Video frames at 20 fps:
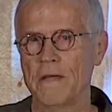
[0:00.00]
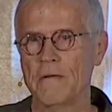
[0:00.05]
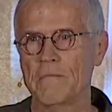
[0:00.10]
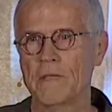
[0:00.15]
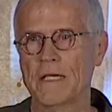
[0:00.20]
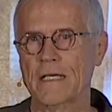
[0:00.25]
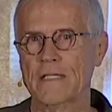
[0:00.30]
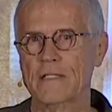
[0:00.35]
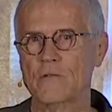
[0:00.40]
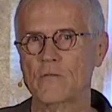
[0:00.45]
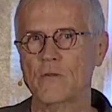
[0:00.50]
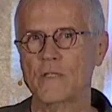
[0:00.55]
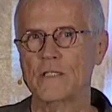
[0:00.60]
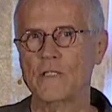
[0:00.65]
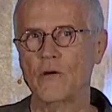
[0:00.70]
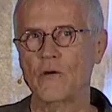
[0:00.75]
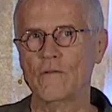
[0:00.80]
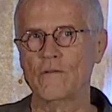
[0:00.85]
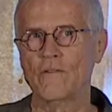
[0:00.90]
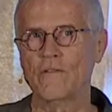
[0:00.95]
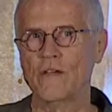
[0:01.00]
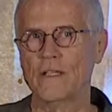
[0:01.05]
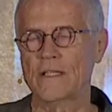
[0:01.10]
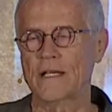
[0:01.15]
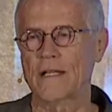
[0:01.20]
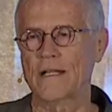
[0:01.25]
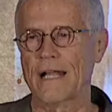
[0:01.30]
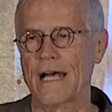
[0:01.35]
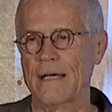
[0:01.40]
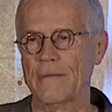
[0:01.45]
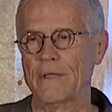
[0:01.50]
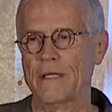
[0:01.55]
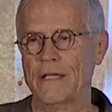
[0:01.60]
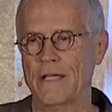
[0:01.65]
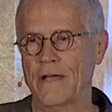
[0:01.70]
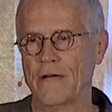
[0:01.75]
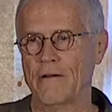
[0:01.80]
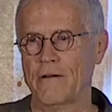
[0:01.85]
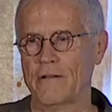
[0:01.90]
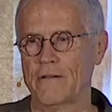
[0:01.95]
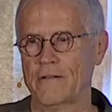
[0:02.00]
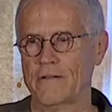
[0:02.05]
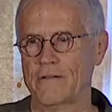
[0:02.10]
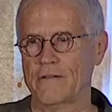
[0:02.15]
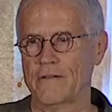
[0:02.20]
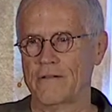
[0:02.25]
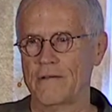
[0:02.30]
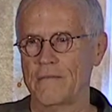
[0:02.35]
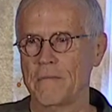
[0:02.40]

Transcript: because we don't fit the climate narrative.